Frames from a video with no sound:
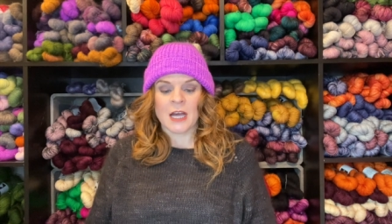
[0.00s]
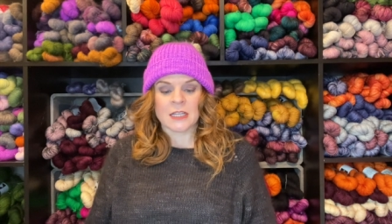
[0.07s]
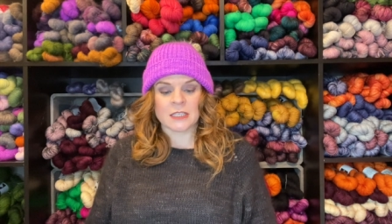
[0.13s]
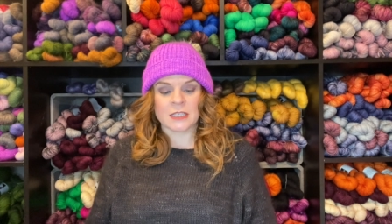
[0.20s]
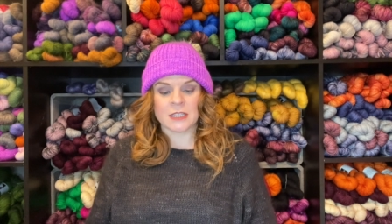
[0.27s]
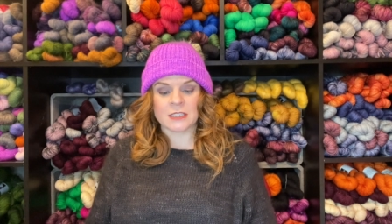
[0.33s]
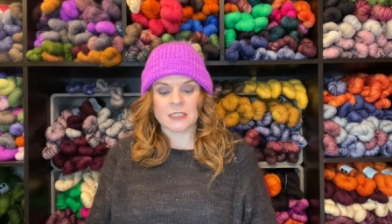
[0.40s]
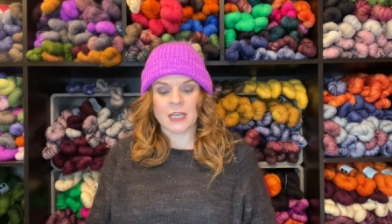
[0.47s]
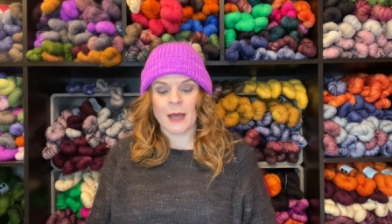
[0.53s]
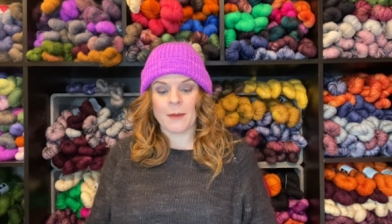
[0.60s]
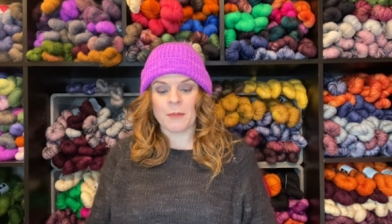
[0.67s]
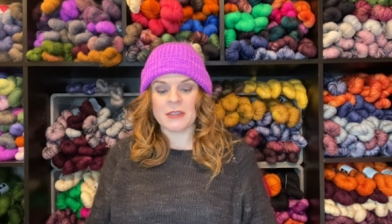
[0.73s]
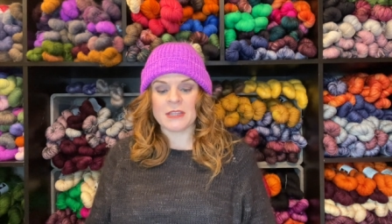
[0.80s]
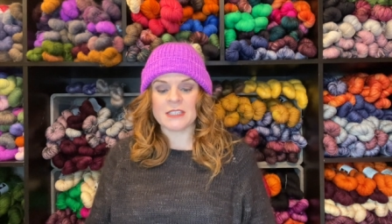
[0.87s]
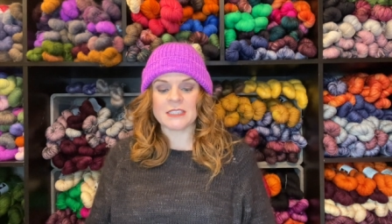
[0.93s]
To the
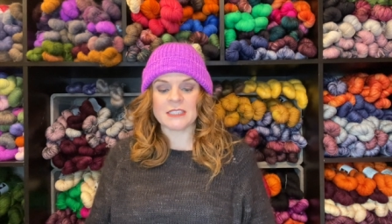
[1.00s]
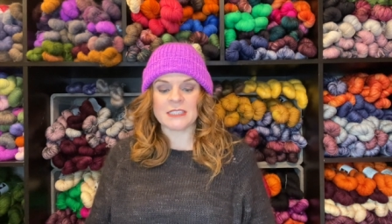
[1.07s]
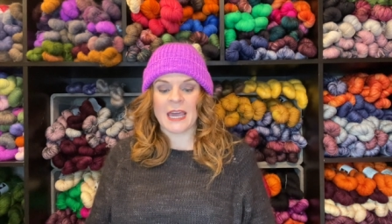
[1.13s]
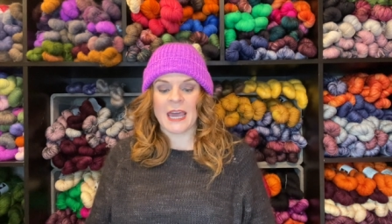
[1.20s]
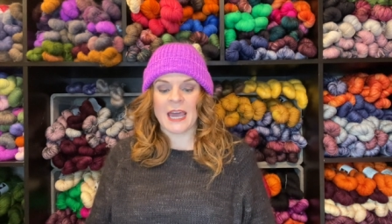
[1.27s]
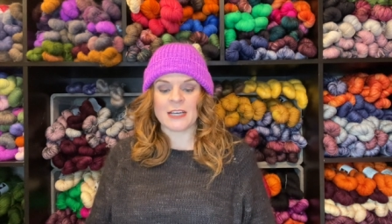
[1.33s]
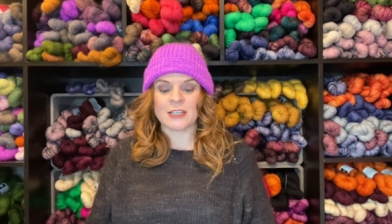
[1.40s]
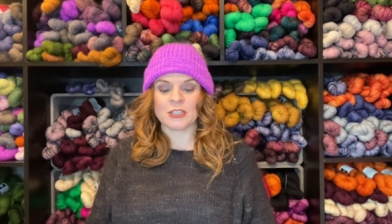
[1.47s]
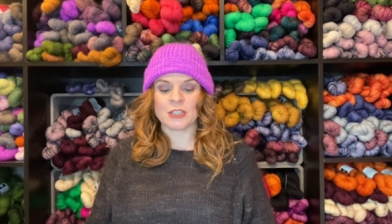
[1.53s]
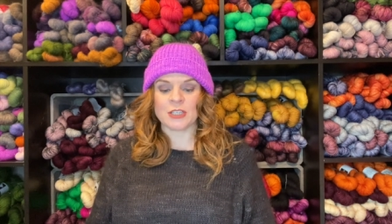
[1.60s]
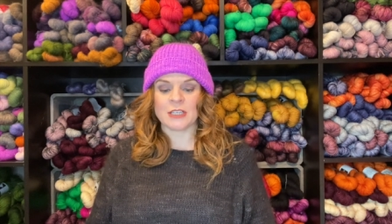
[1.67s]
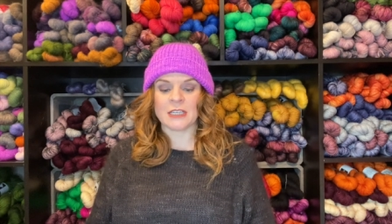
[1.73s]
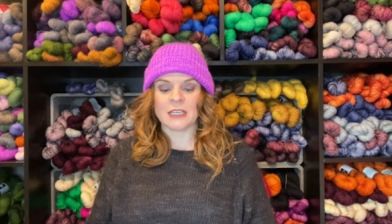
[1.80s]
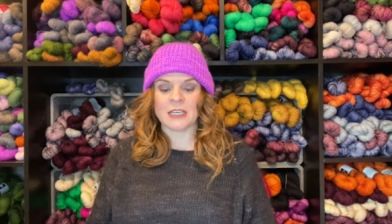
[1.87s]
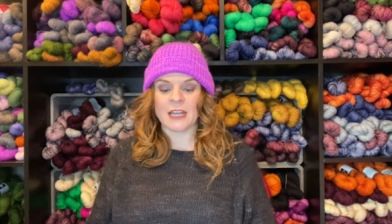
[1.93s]
top of the stash,
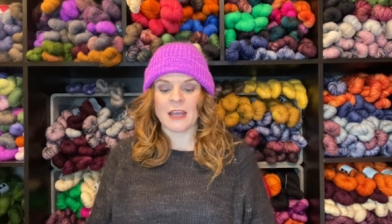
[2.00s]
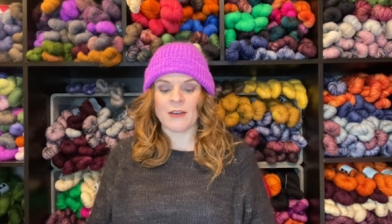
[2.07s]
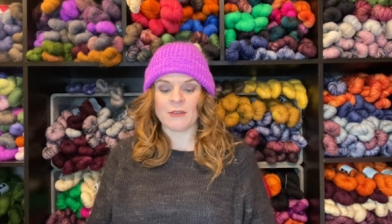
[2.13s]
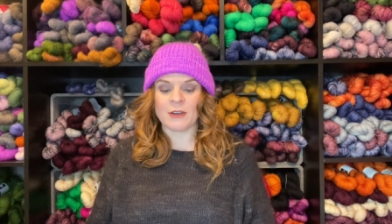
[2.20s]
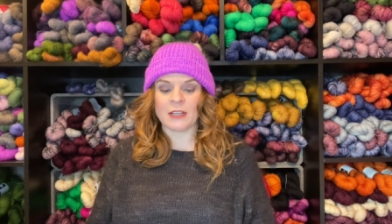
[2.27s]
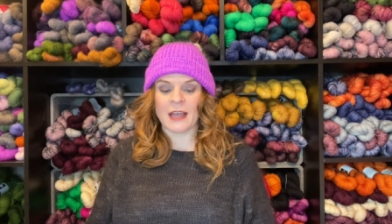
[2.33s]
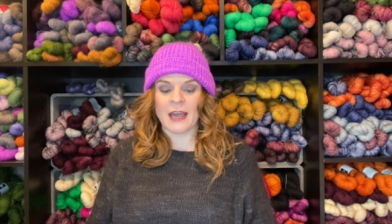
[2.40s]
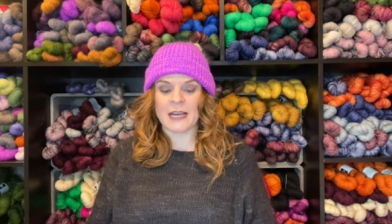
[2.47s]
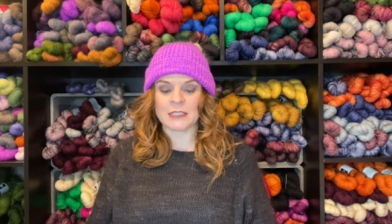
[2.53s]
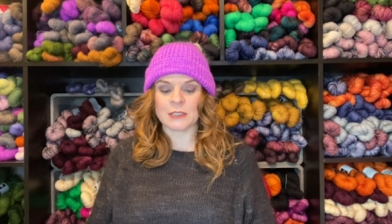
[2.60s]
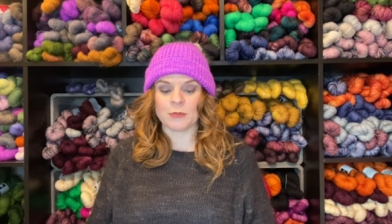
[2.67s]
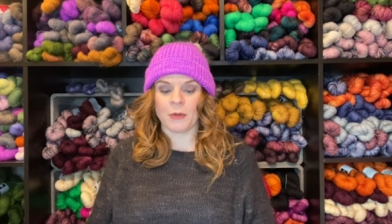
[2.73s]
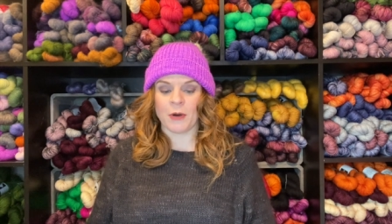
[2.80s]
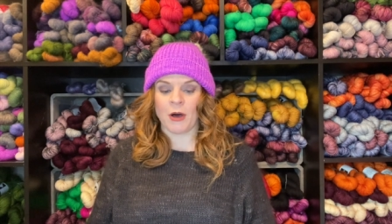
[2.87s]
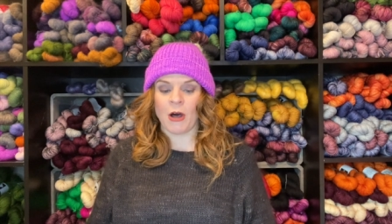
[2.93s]
get every
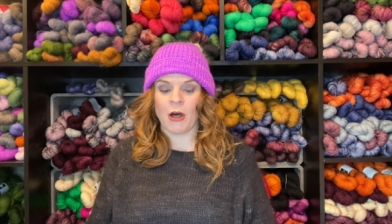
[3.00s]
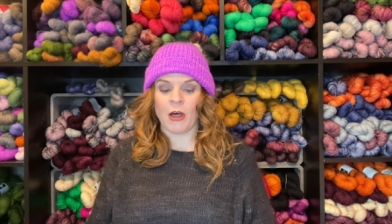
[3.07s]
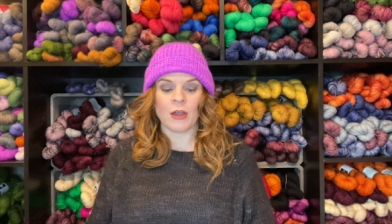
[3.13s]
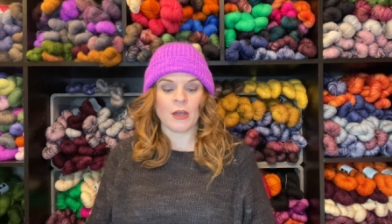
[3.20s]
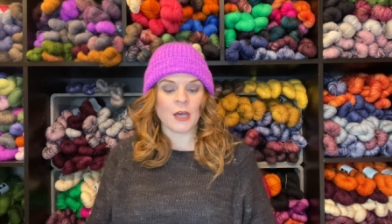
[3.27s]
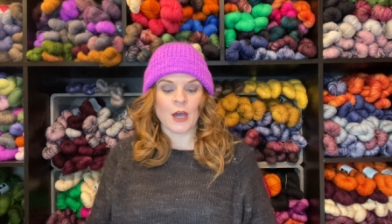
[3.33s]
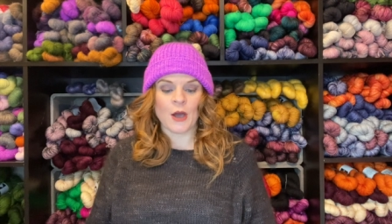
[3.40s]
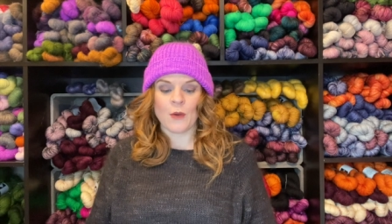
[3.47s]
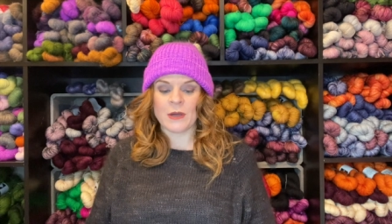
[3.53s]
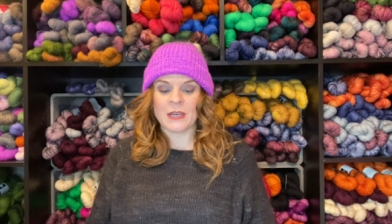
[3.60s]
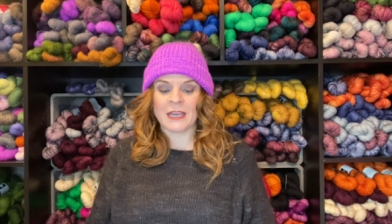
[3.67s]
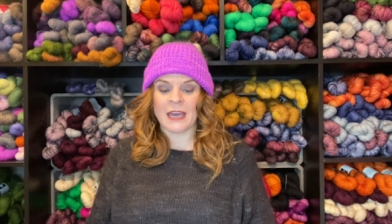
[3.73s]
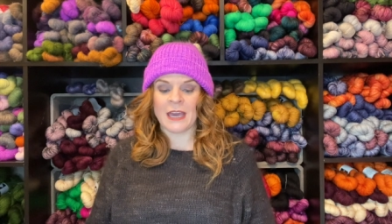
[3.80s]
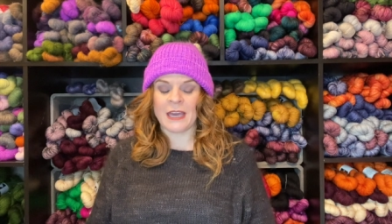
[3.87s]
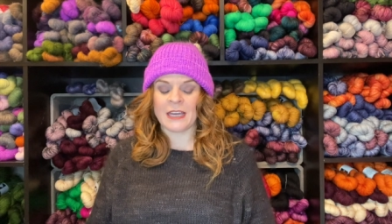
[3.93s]
last ball, we
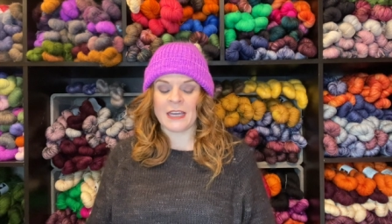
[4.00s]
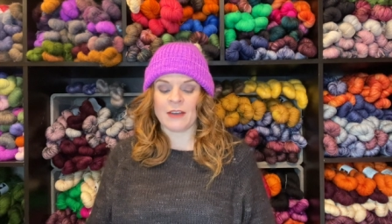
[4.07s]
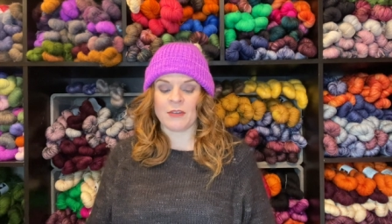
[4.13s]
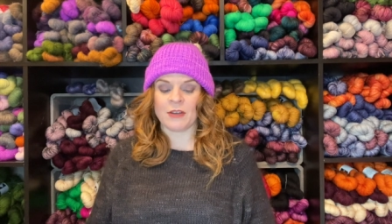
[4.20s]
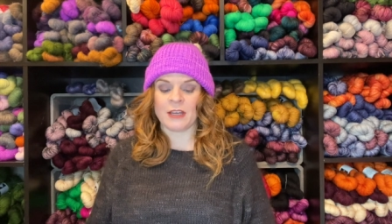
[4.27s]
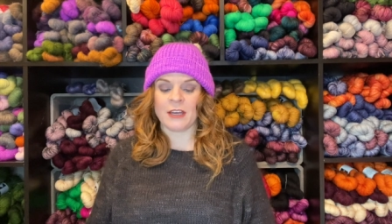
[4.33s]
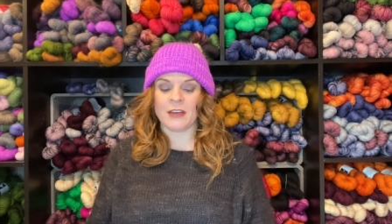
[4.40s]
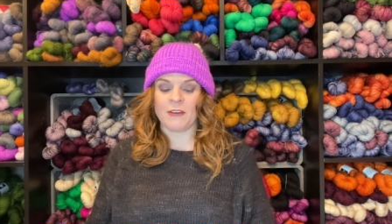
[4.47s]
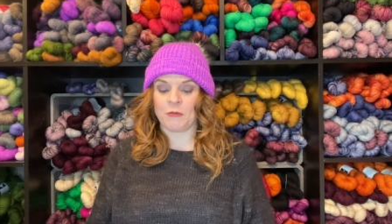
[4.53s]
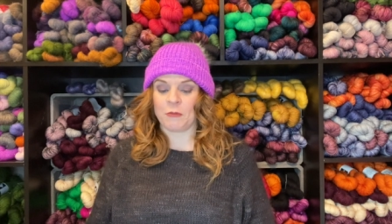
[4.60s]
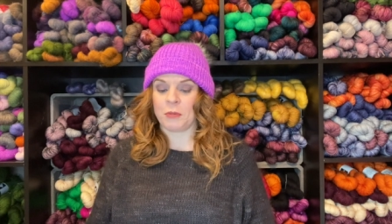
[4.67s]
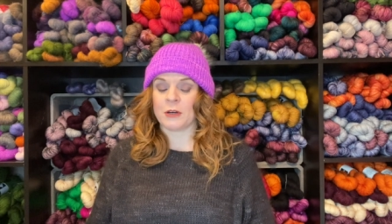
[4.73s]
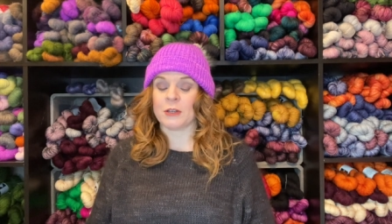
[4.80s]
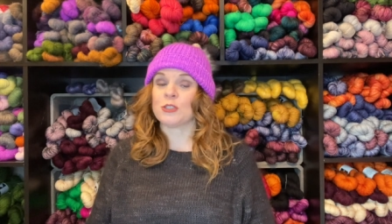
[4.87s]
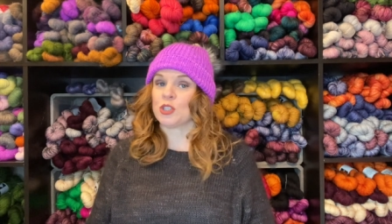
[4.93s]
can't give a gift
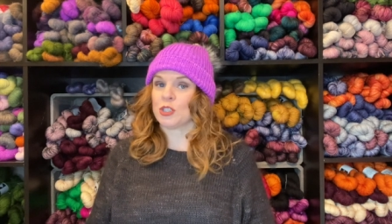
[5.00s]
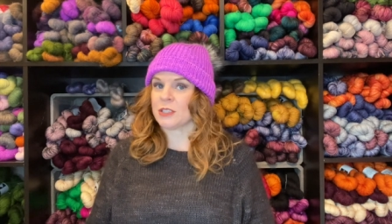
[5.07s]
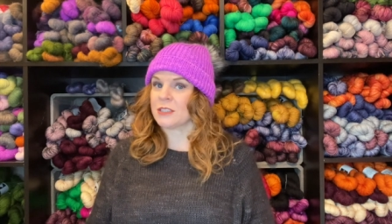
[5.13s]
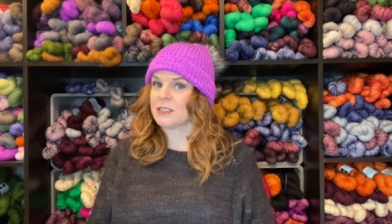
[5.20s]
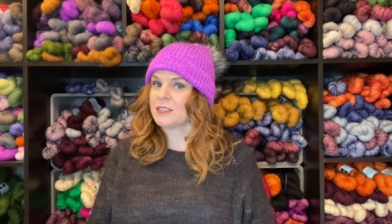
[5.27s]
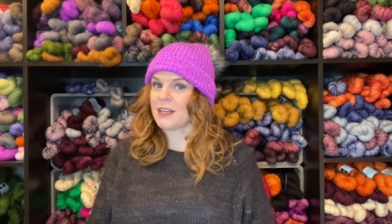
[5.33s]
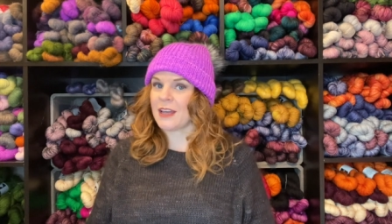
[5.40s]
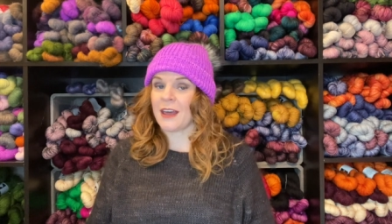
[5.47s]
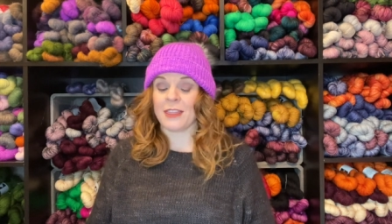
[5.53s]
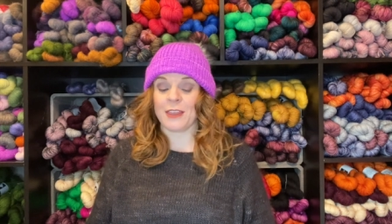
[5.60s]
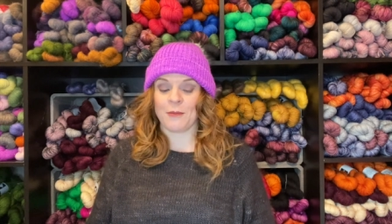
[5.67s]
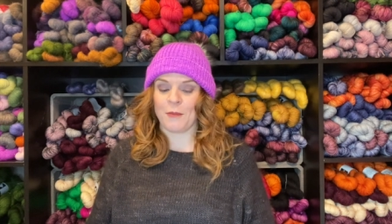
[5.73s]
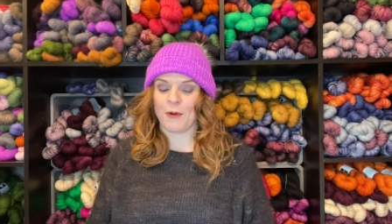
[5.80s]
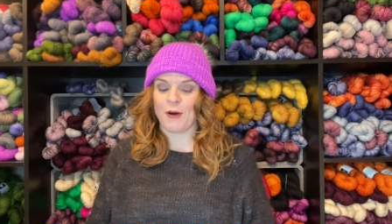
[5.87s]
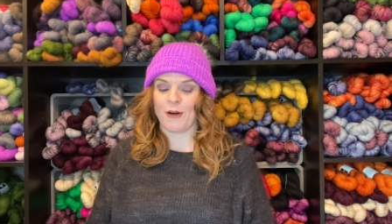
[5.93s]
purchased at
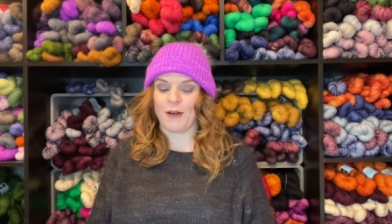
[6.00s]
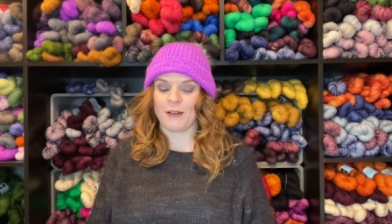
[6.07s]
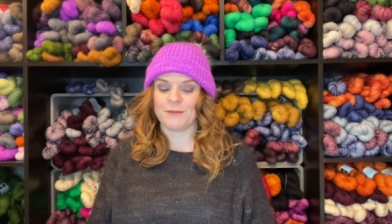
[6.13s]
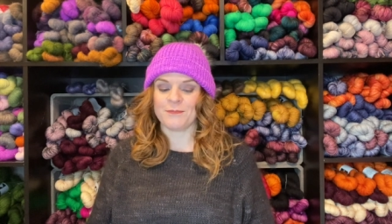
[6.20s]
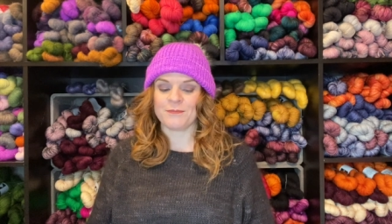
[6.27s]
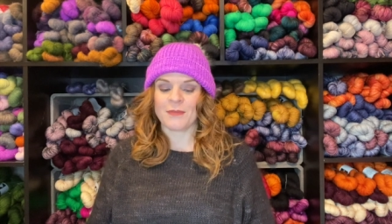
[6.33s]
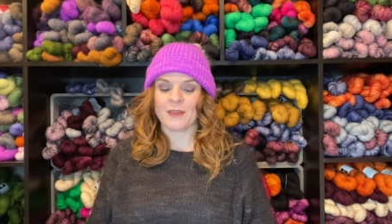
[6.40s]
the mall.